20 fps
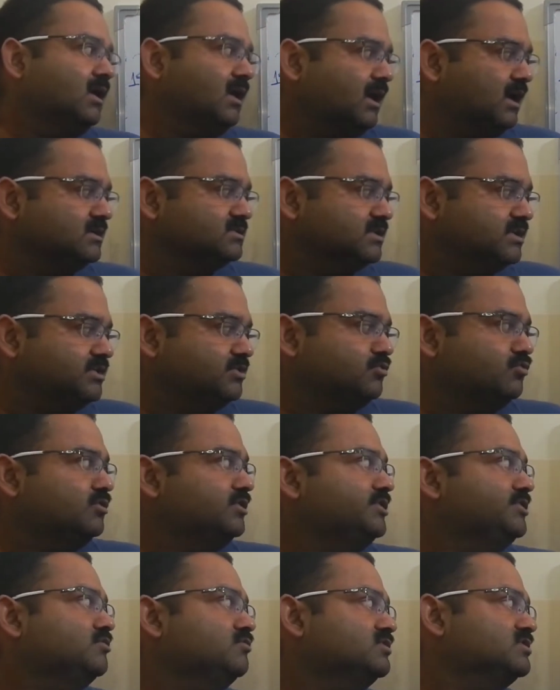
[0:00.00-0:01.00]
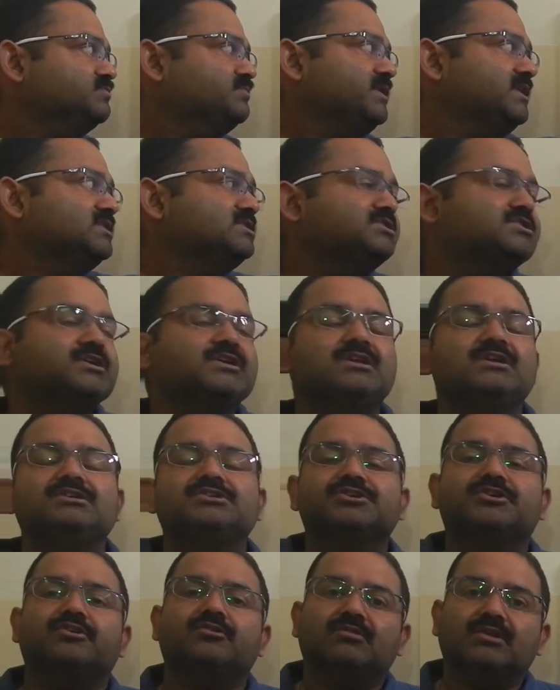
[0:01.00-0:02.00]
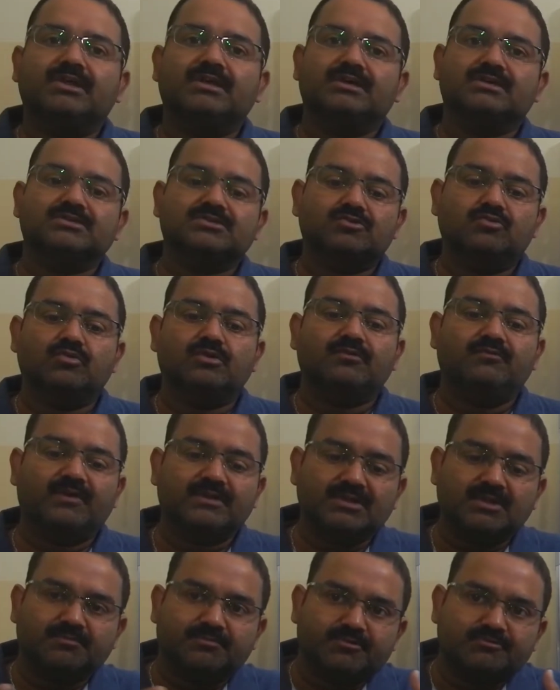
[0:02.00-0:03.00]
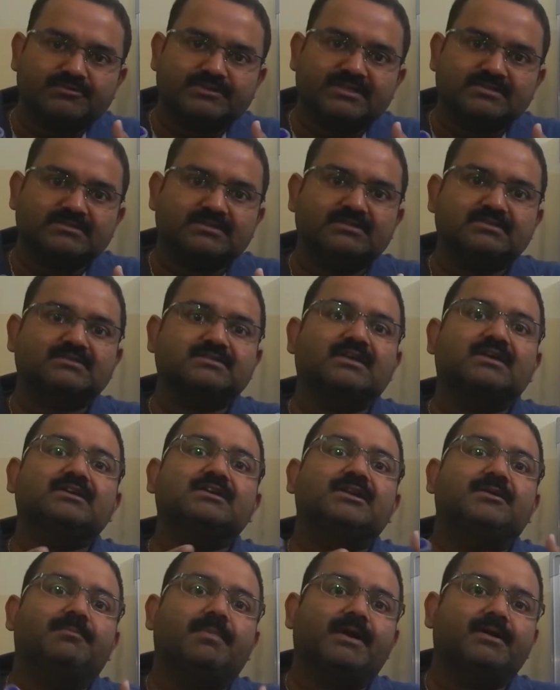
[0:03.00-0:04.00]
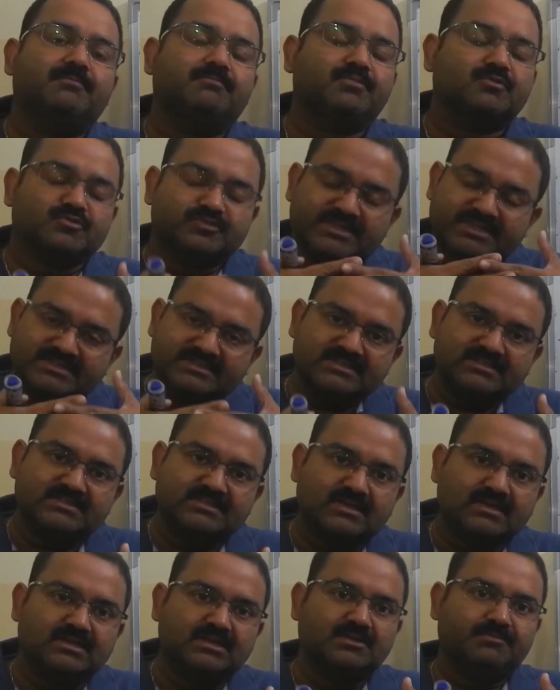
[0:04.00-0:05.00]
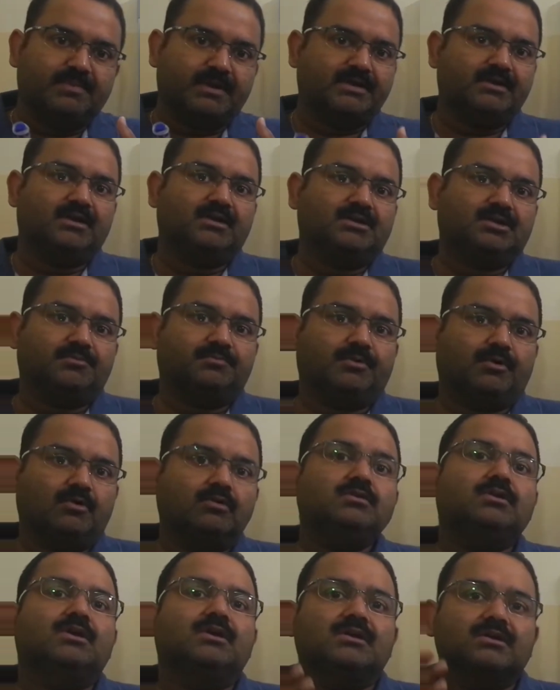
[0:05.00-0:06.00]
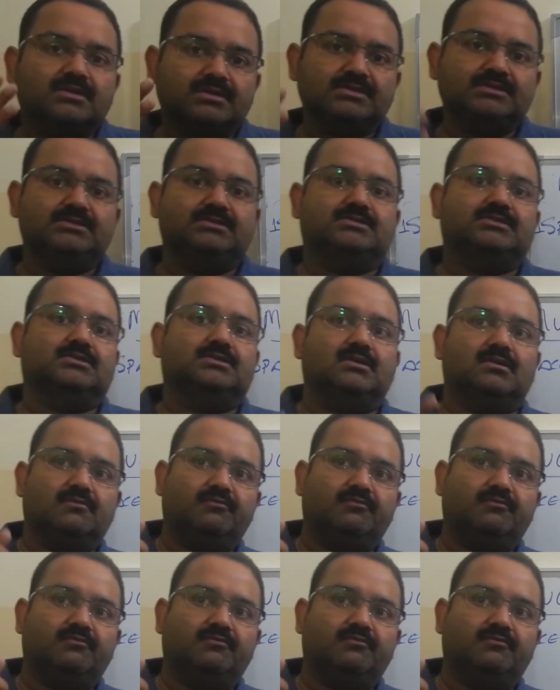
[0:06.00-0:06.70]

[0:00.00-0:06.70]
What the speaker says: As I told you, space sharing scheduling is good when the processes are dependent upon each other.